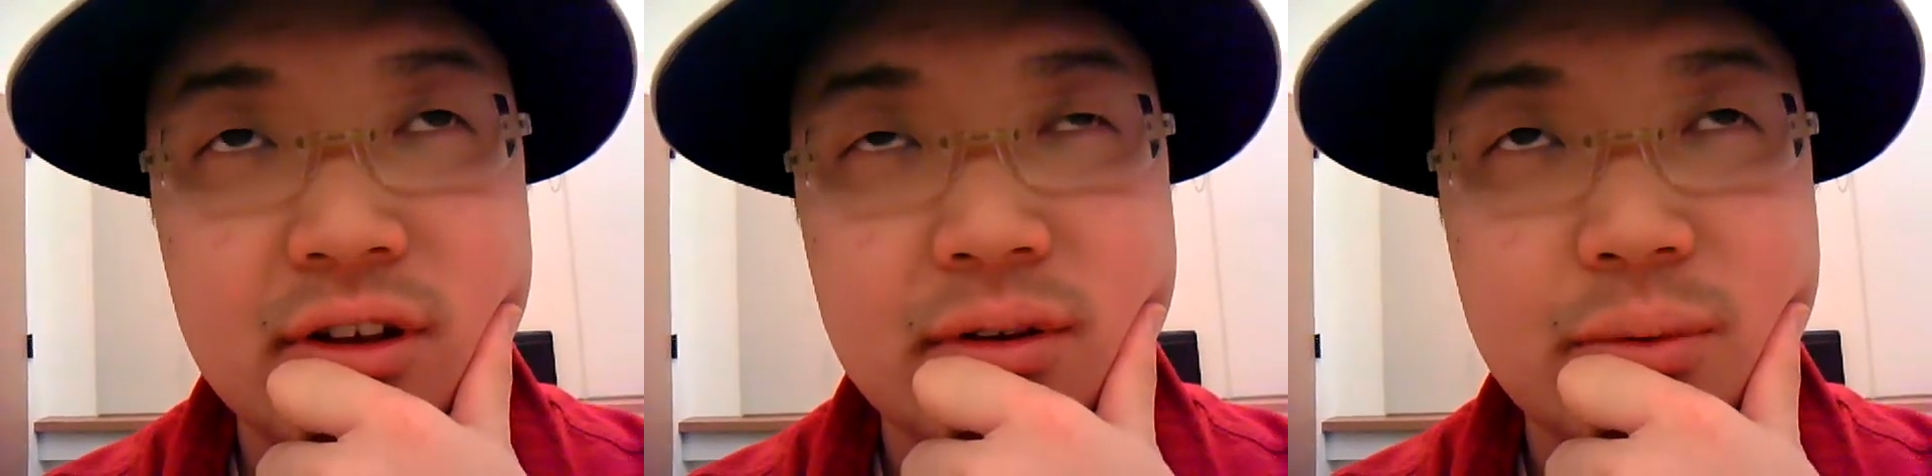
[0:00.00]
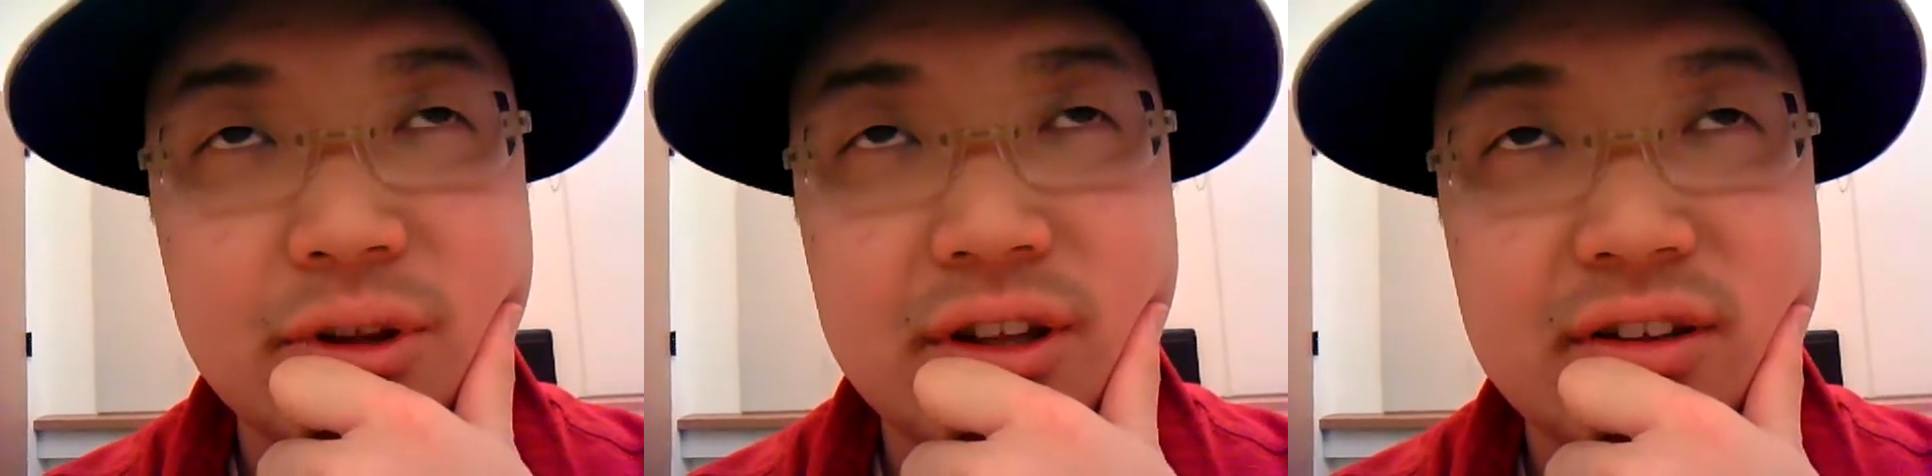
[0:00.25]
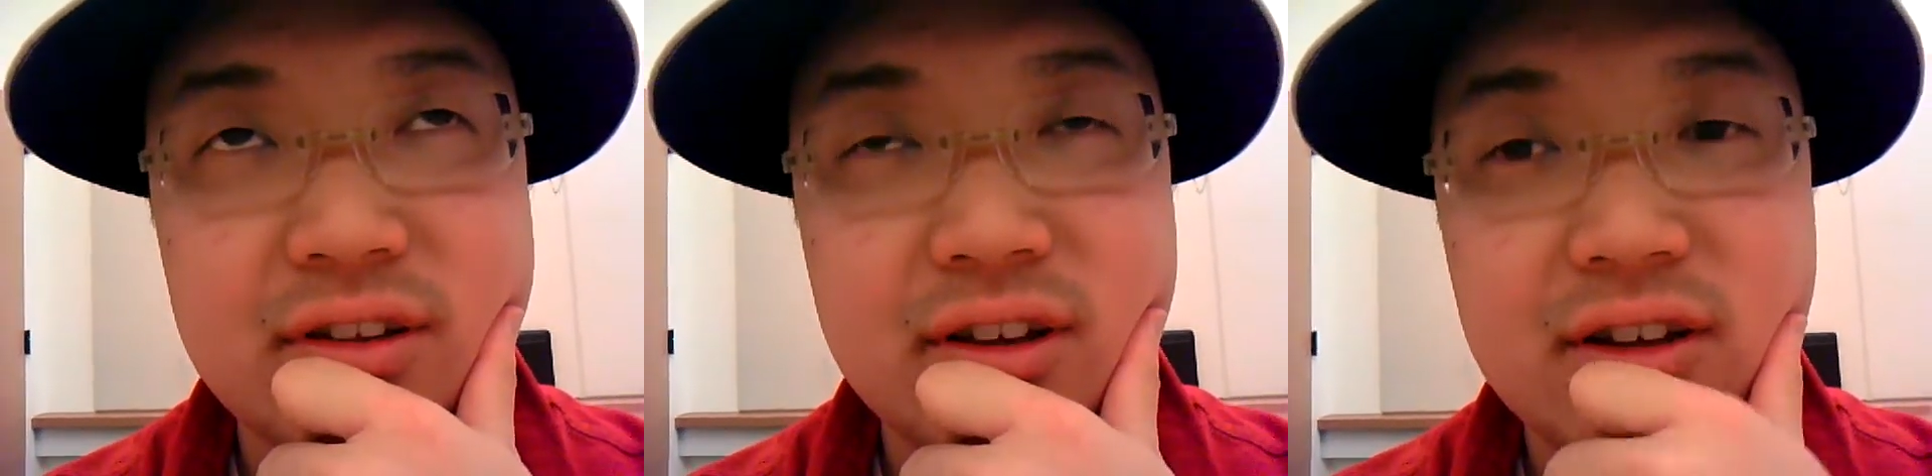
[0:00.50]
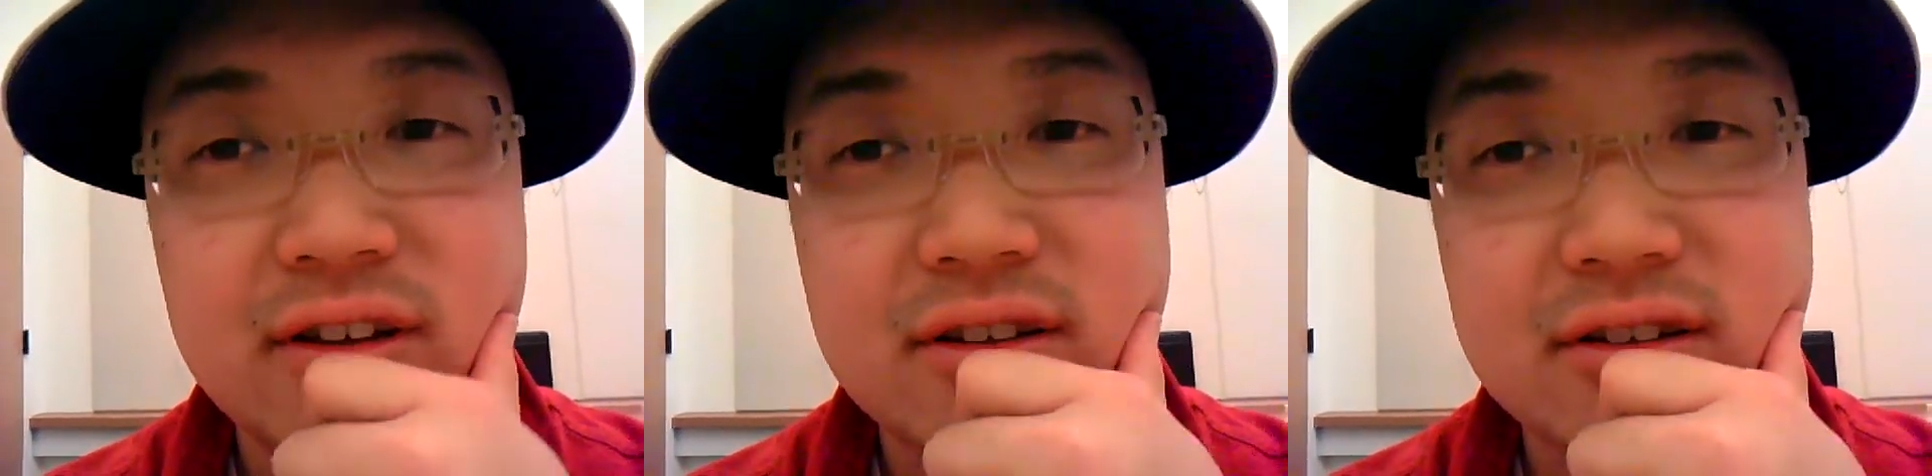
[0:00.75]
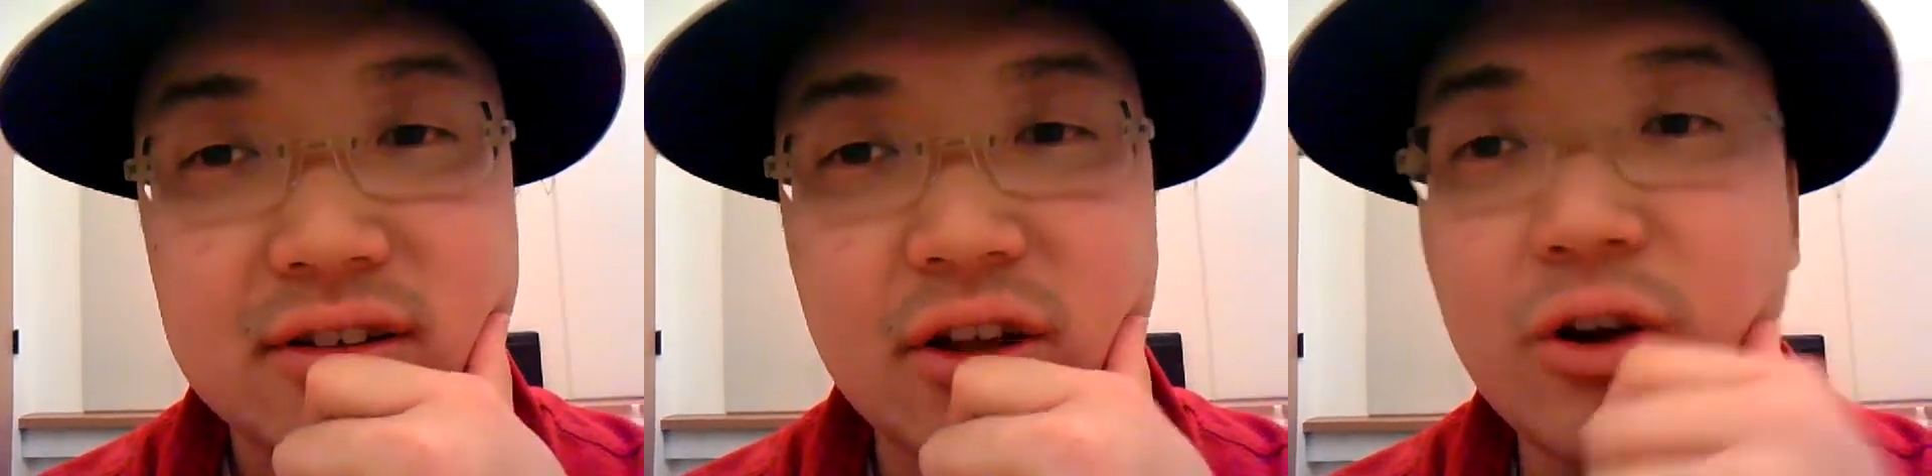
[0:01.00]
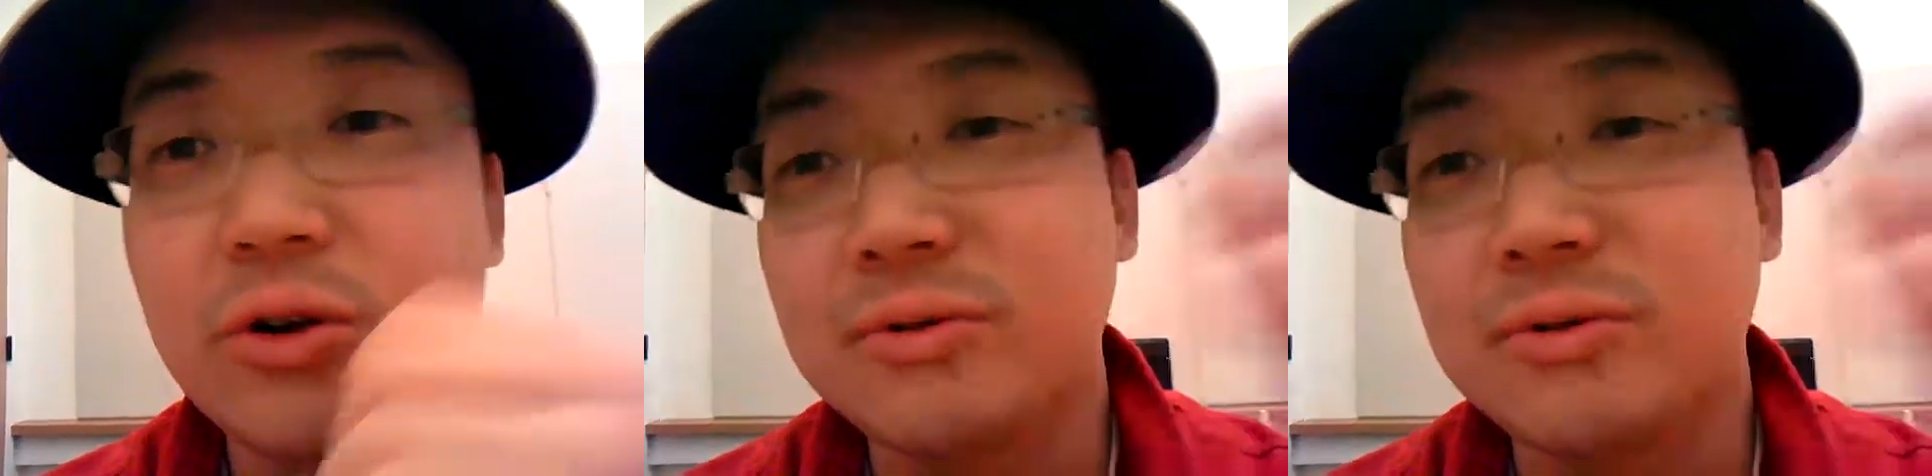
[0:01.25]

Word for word: we discussed, oh,